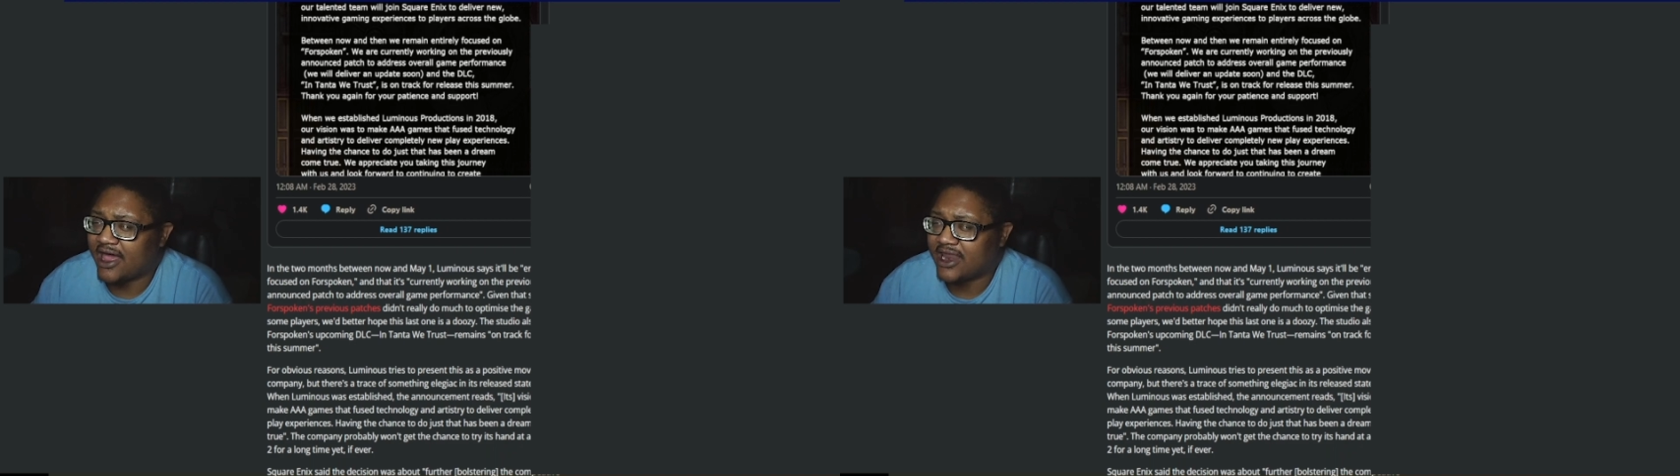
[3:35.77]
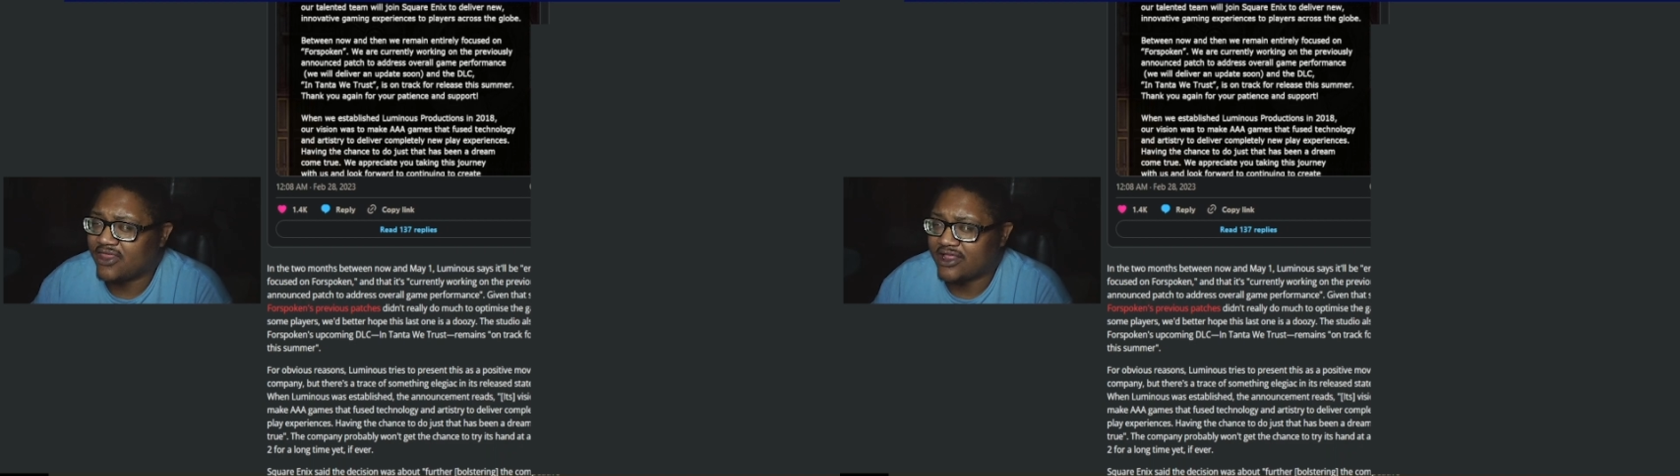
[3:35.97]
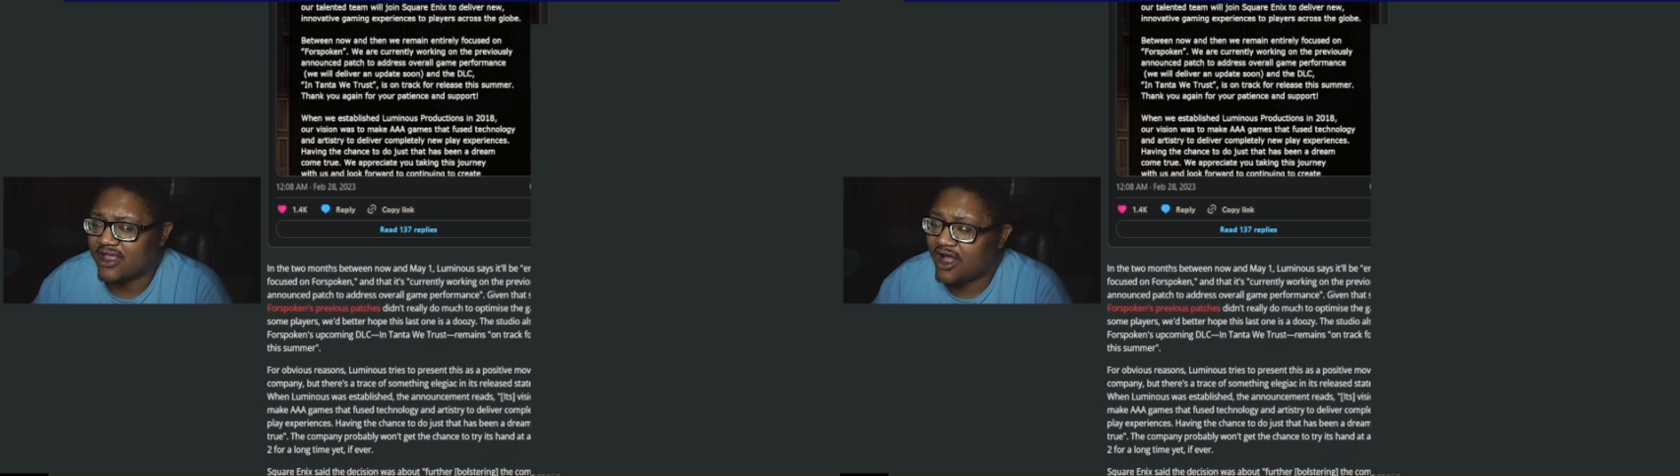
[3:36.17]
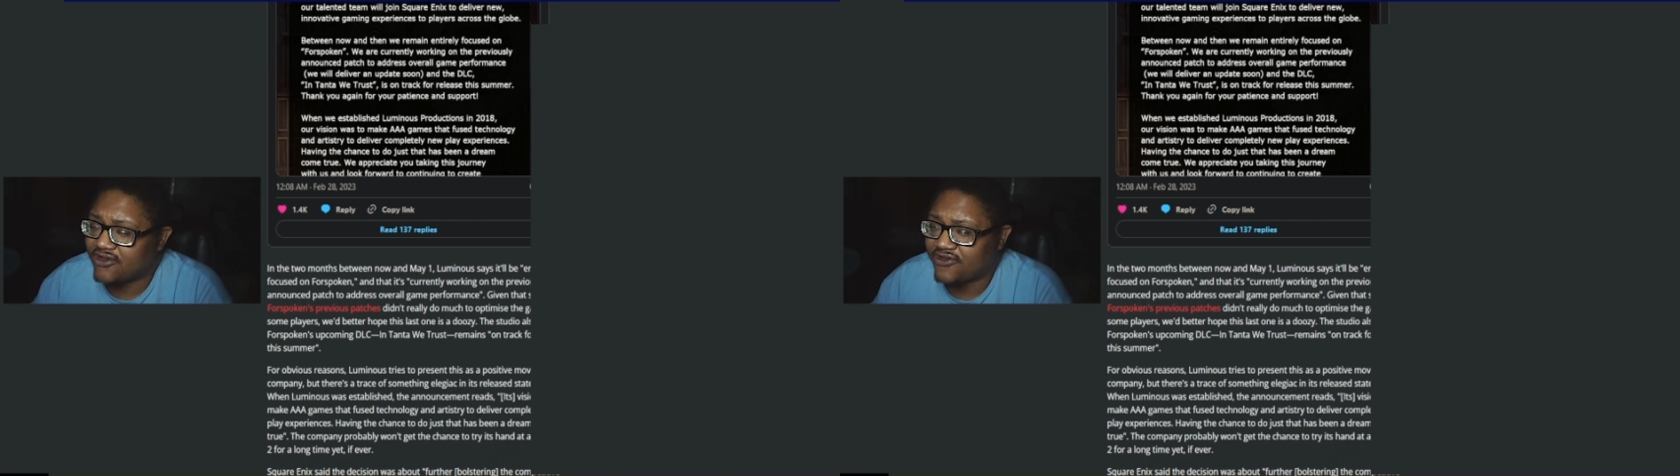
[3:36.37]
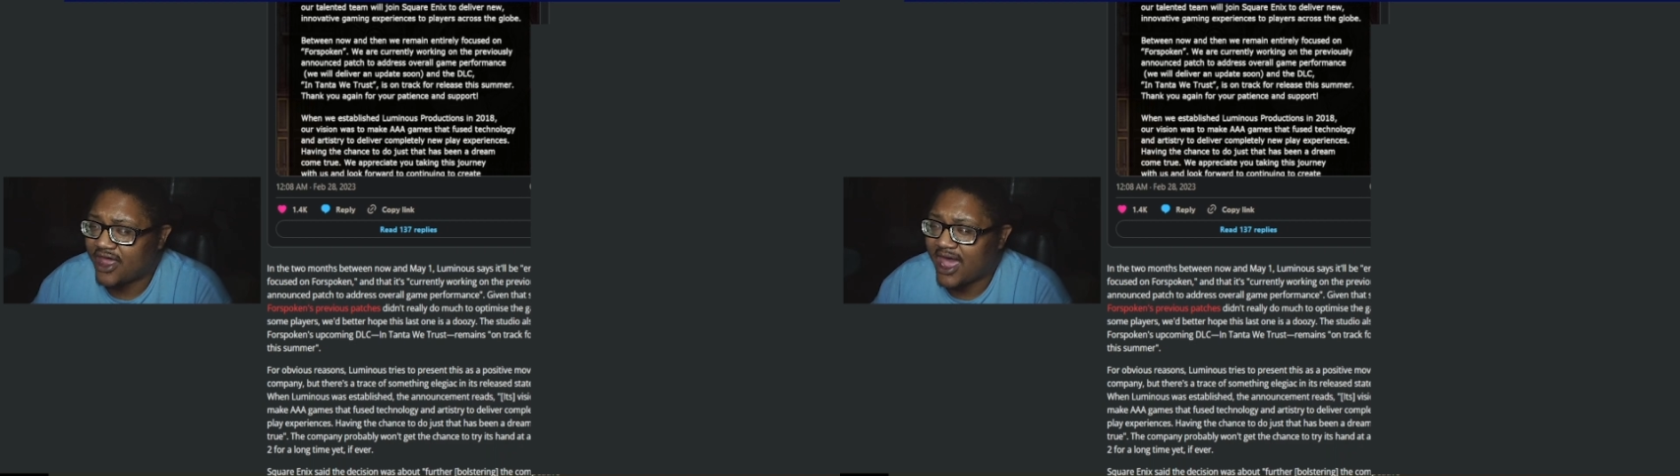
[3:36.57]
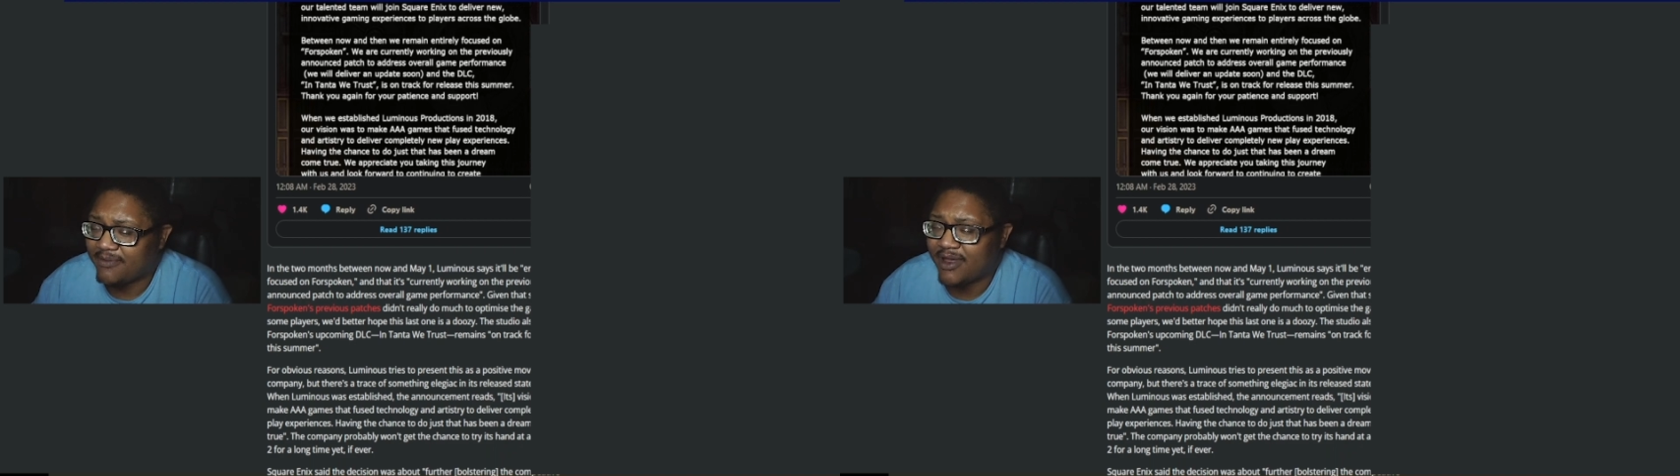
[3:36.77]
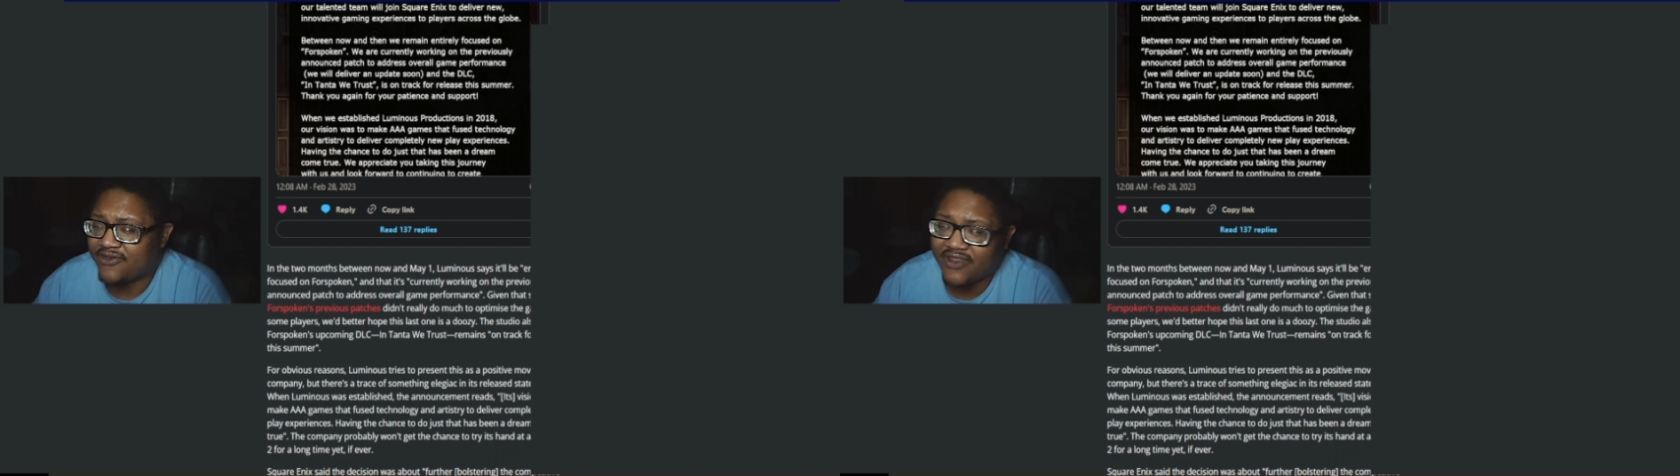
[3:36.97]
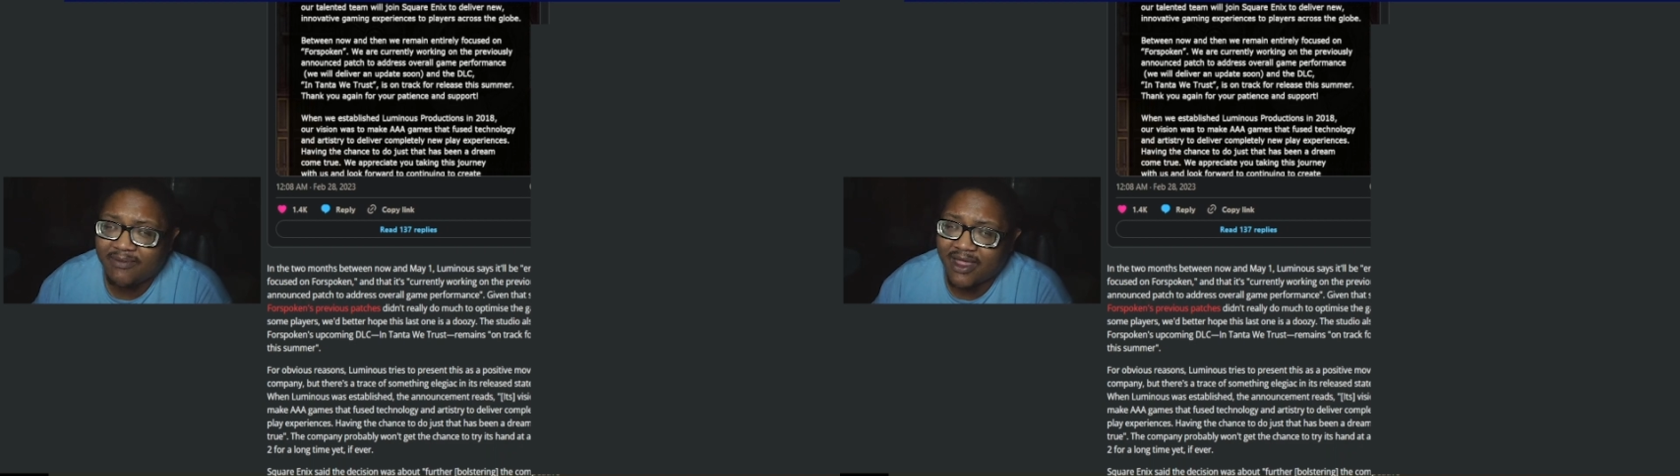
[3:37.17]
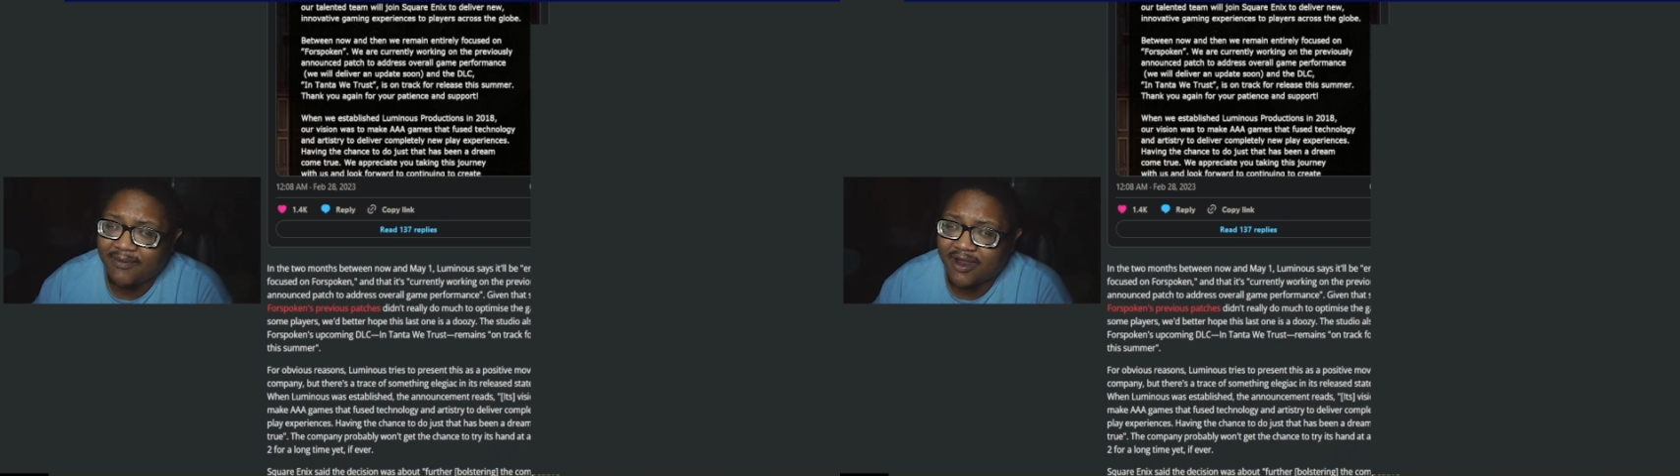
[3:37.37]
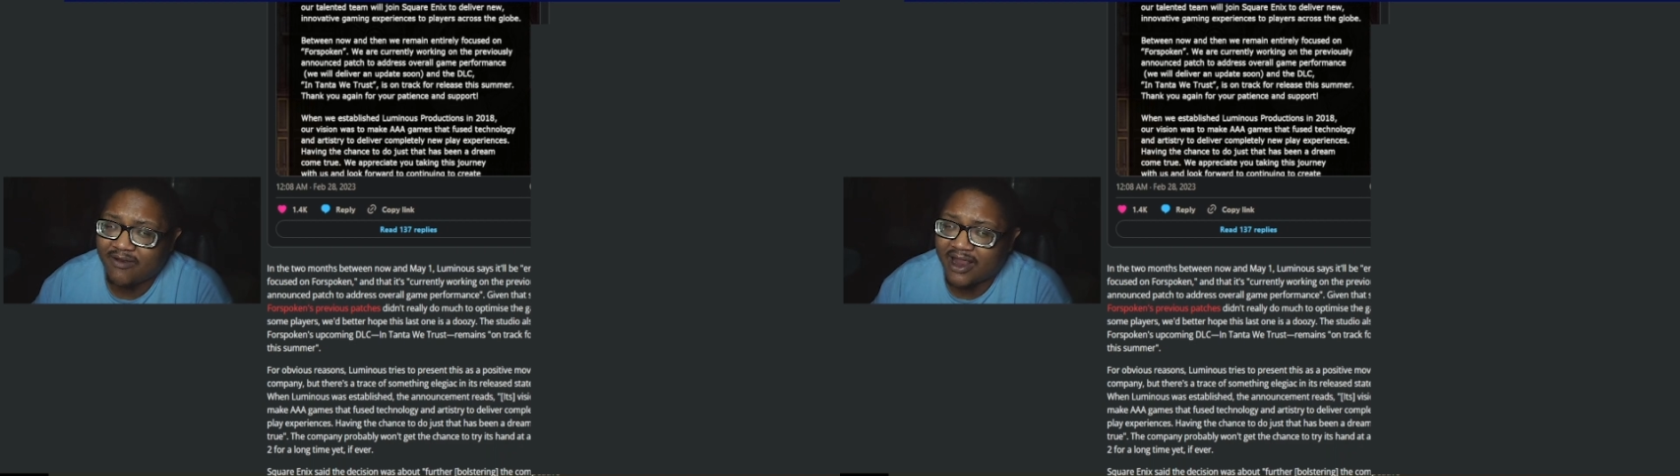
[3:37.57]
like the hundreds I have in my Steam
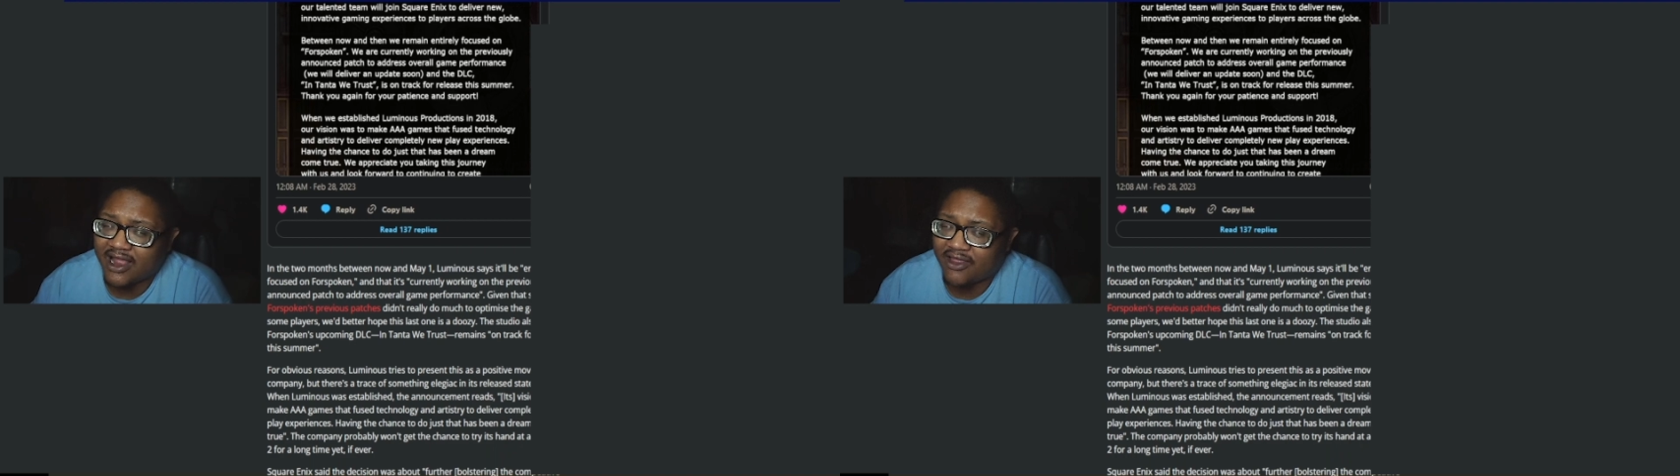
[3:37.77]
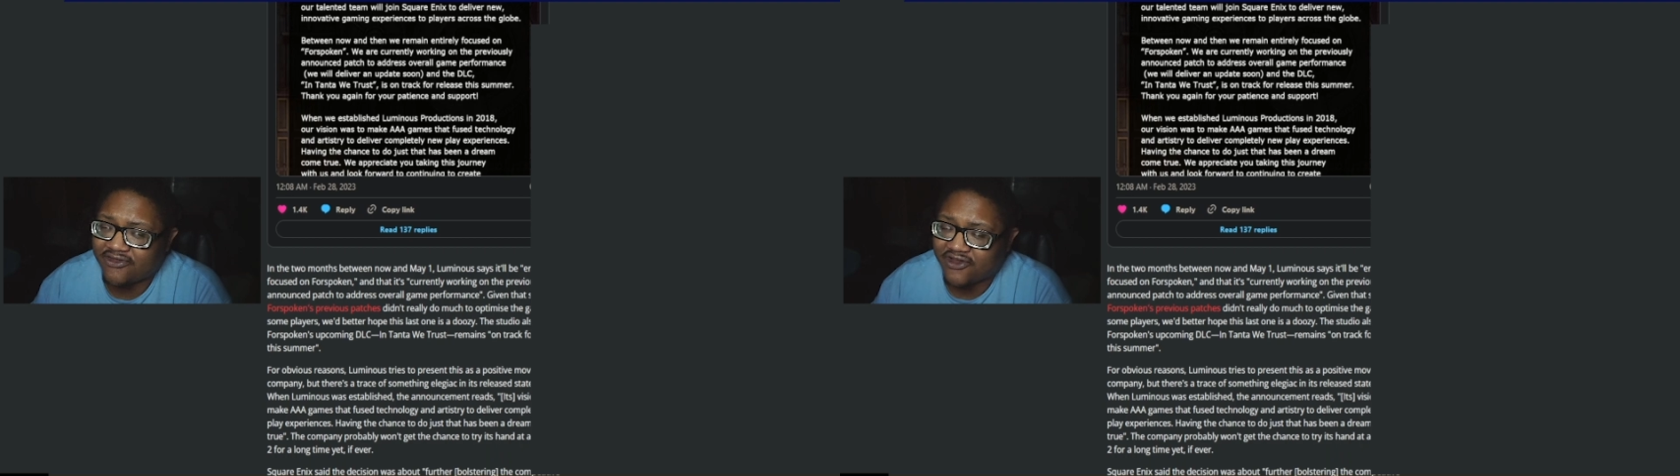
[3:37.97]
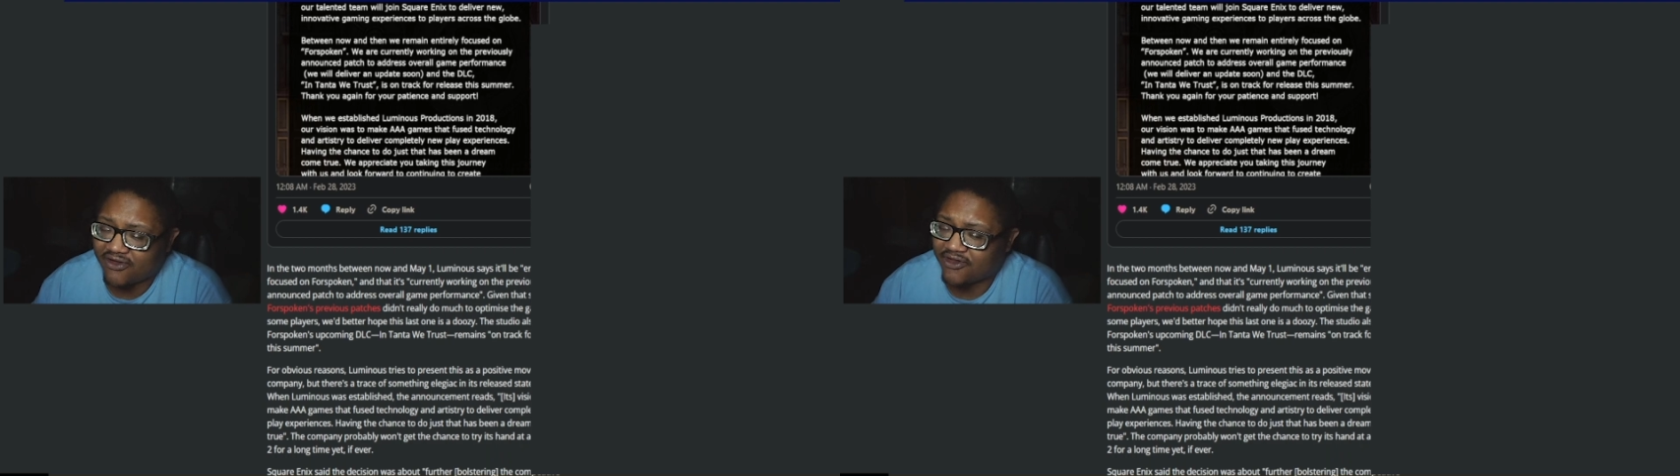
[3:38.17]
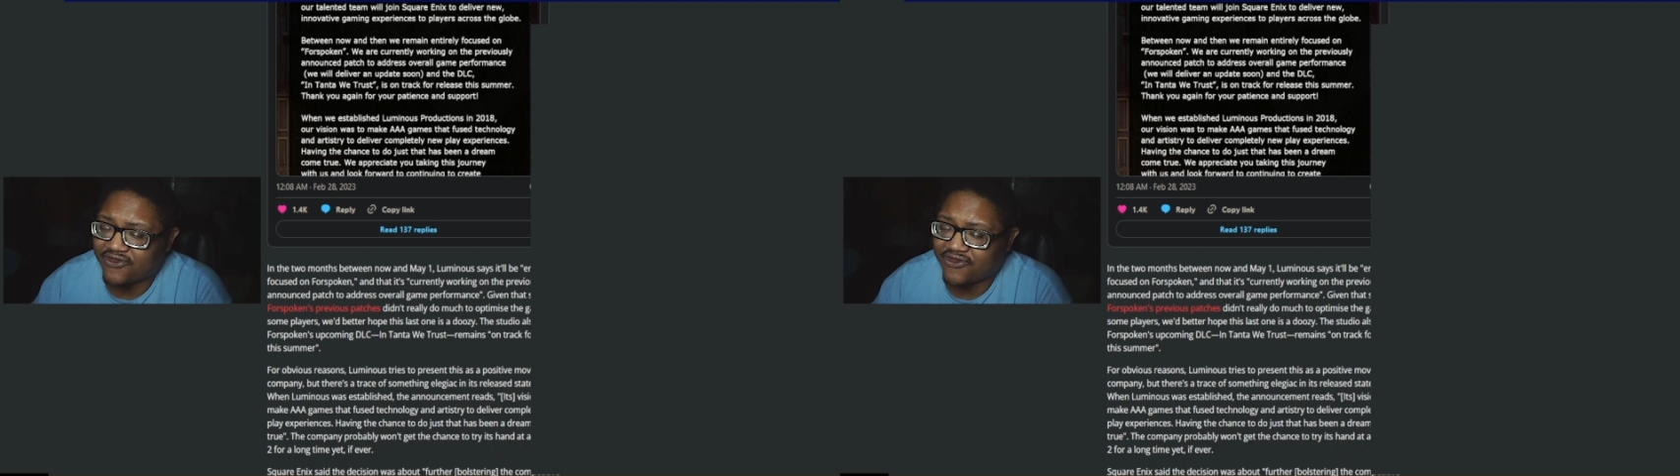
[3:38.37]
library right now in general.